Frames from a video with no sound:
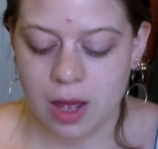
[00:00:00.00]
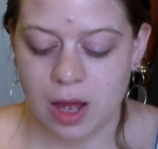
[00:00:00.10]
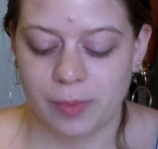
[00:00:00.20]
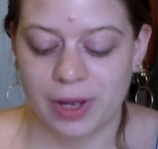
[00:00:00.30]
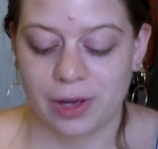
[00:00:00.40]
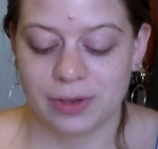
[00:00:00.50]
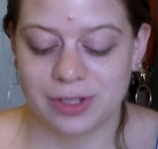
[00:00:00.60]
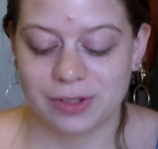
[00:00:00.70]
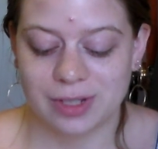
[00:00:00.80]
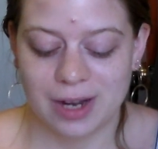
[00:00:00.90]
I
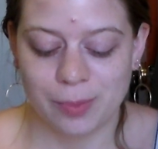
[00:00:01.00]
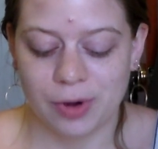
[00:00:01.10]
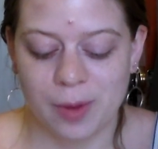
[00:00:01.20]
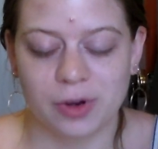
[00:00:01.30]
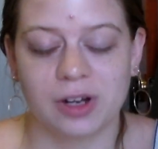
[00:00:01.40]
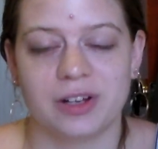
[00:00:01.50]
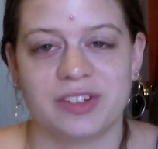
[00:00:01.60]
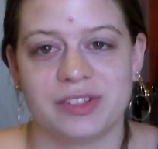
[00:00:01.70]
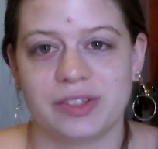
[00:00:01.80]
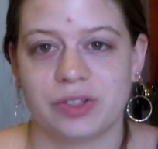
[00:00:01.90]
always use an eye primer
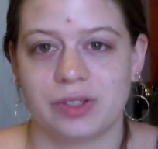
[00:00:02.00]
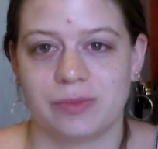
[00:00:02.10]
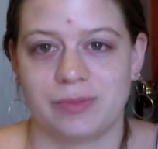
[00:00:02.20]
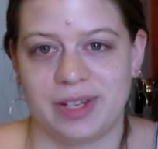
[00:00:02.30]
because